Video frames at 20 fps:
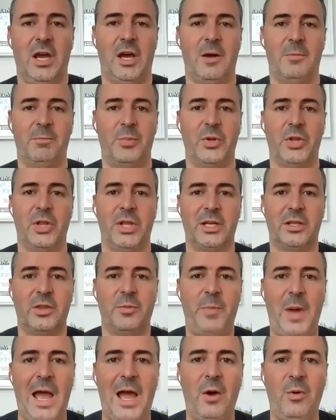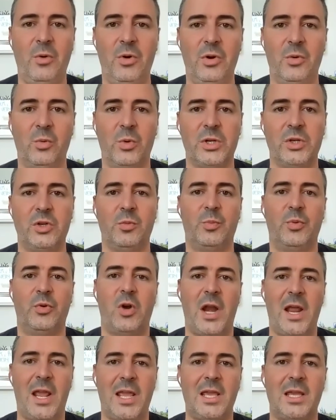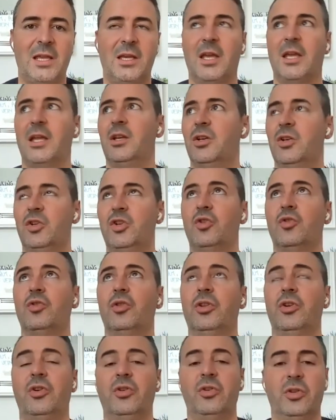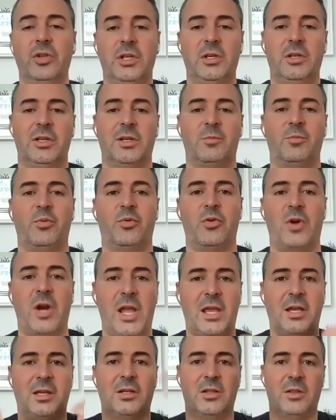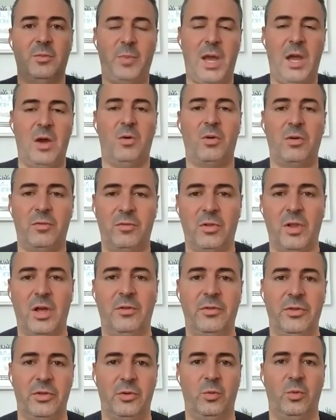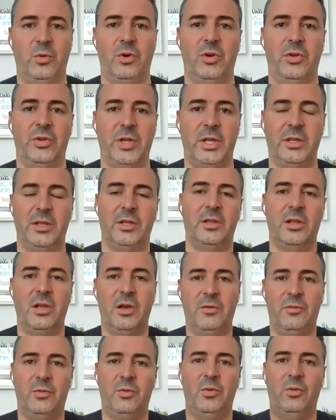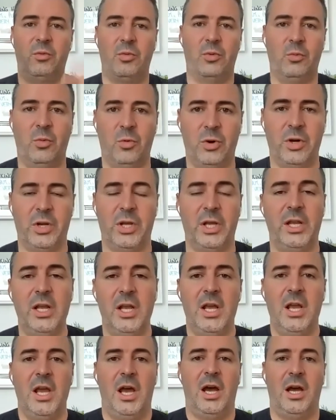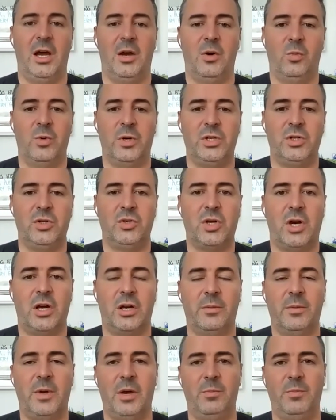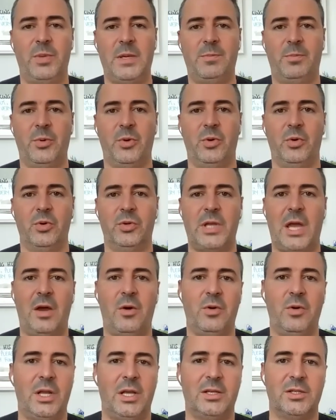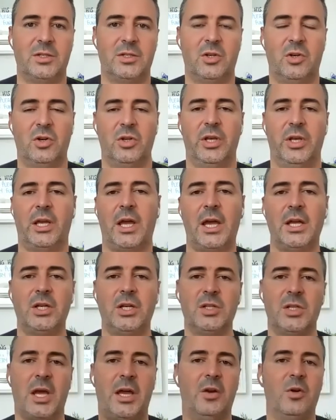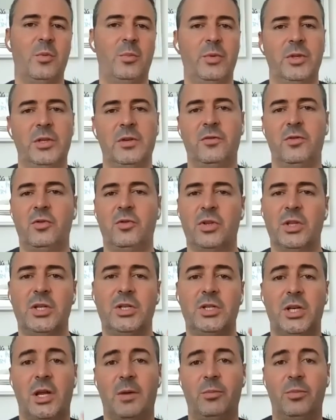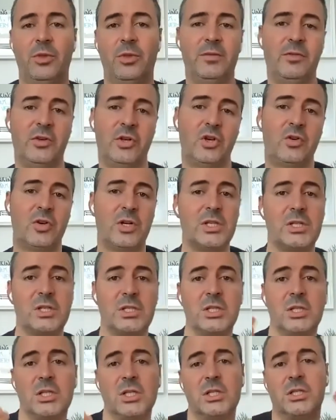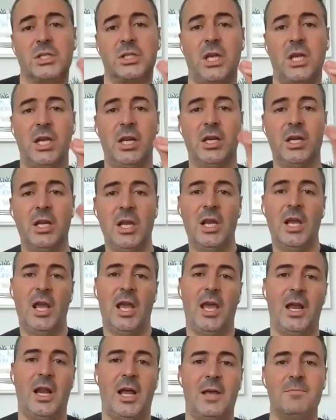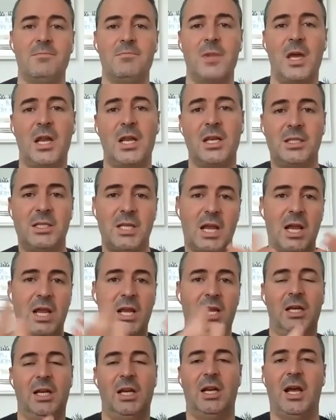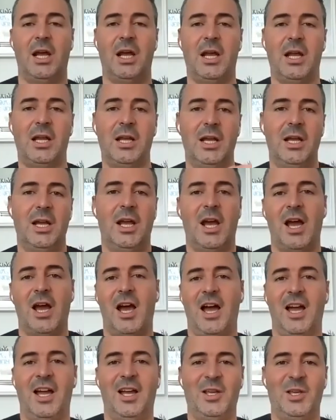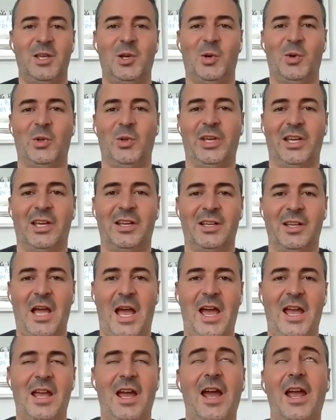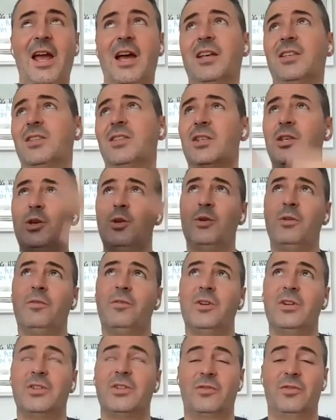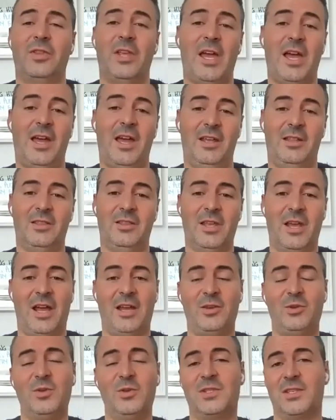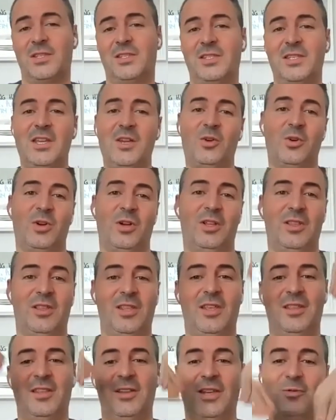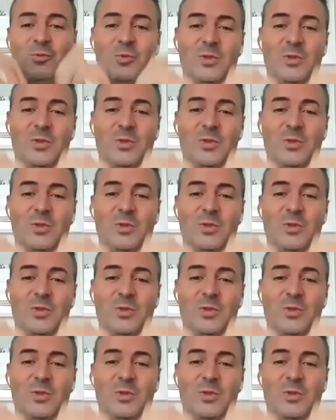Um, but like the power when you're praying and you're literally like praying to the power of love in the world and then love will reward it. Uh, when you talk about people nowadays that are like, I just, I don't believe in religion. I believe in crystals and, and I meditate and I, uh, you know, like I, I asked the universe for that and I used the secret and then it